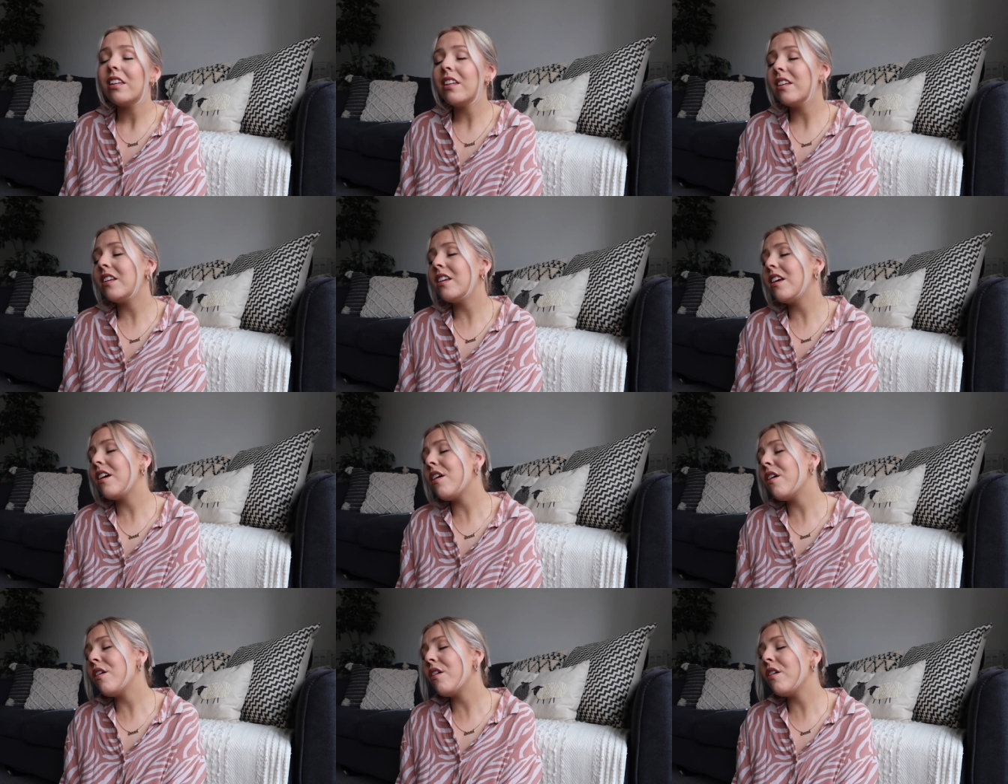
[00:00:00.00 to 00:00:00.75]
You
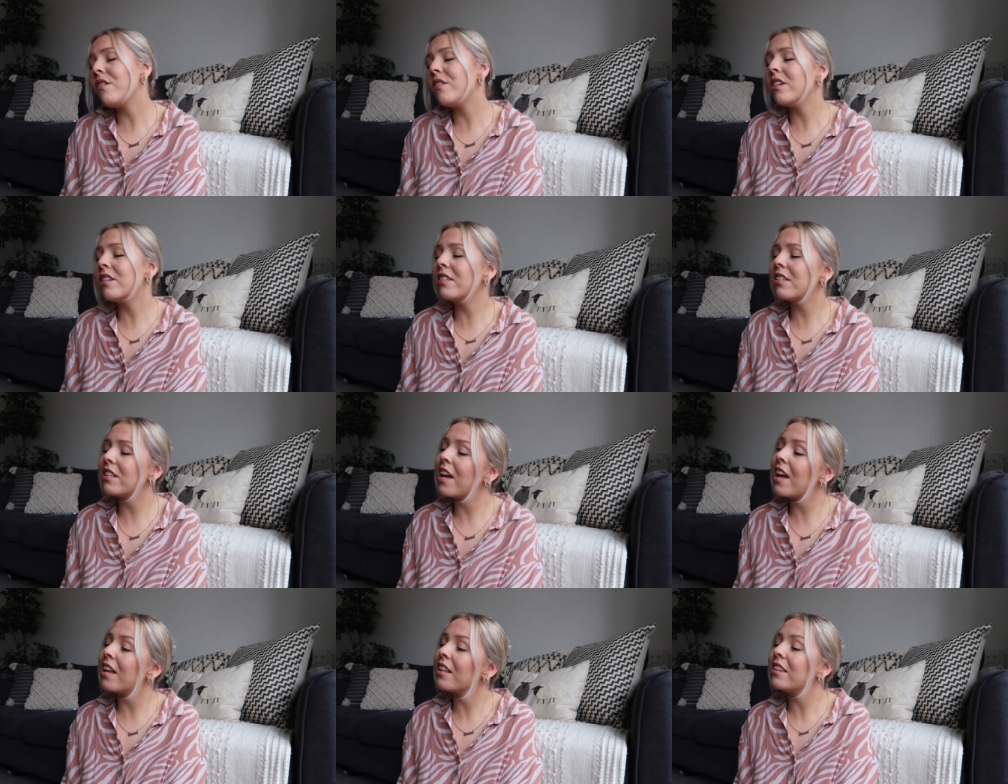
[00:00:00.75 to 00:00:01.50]
know
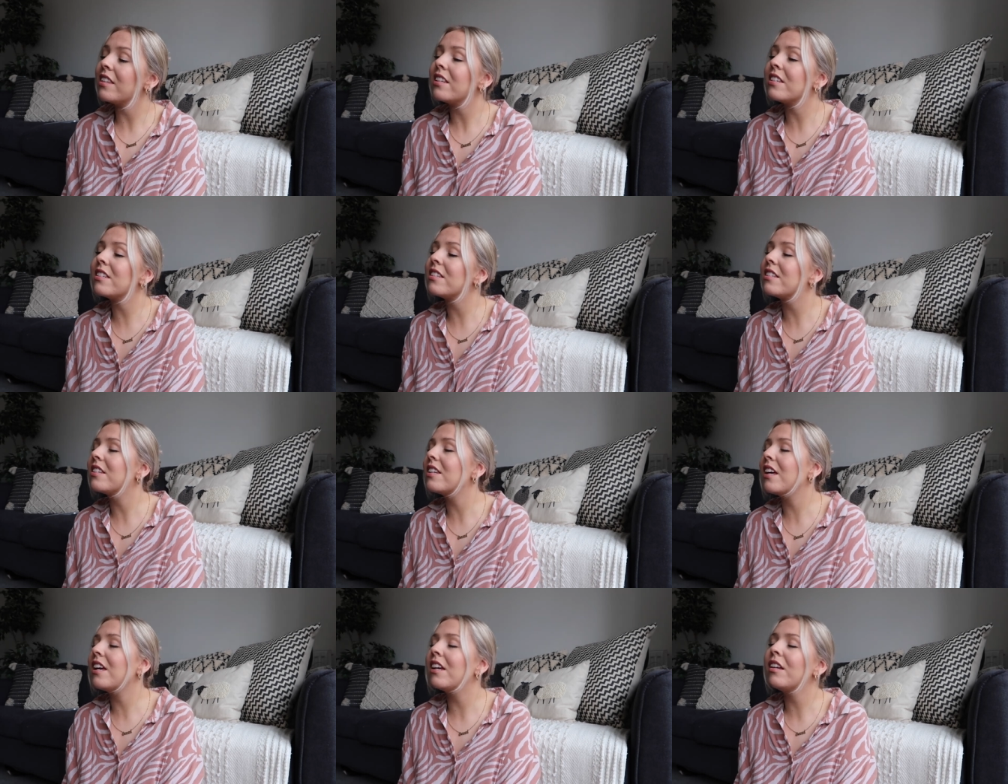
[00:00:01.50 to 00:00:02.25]
it's not the
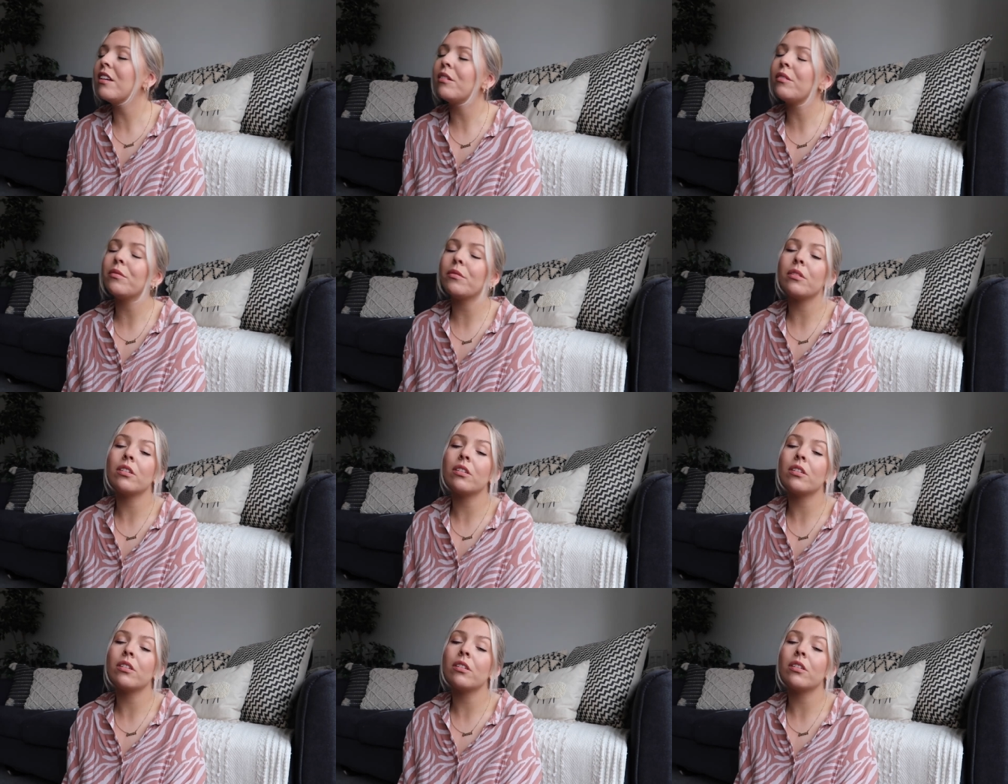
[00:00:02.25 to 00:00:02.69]
same.